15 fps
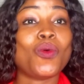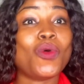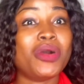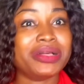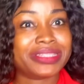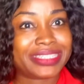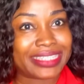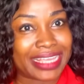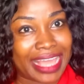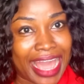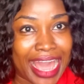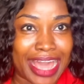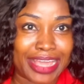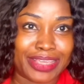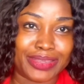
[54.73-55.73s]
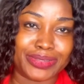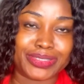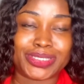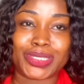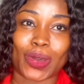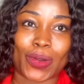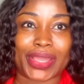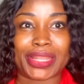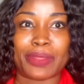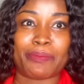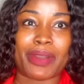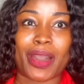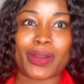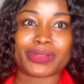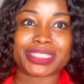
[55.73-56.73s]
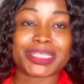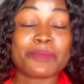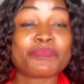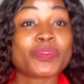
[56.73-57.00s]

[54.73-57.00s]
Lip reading: what are you talking about?